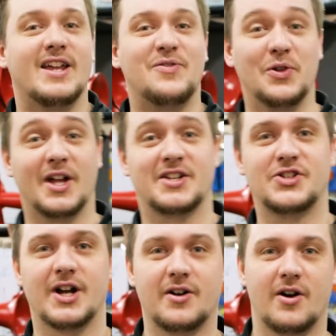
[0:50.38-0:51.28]
if you'd like to
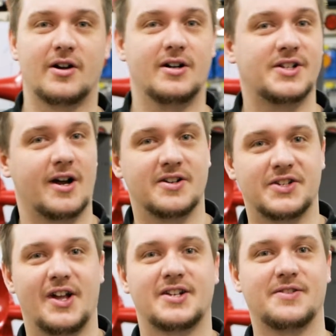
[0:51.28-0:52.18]
check out our entire
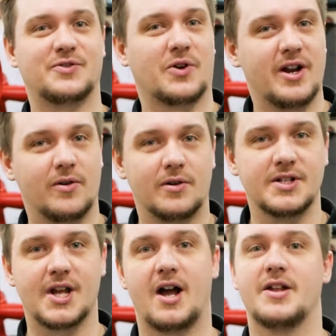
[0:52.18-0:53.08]
selection of train
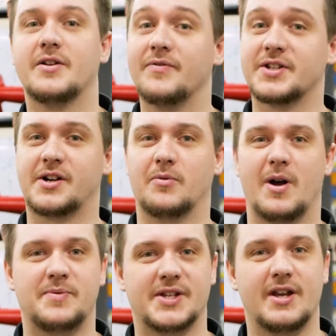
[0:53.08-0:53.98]
horns, you can visit our
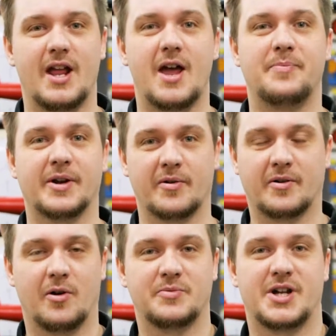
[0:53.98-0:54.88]
website at
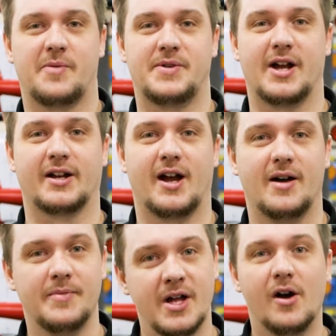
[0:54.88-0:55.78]
biggerchromeshop.com,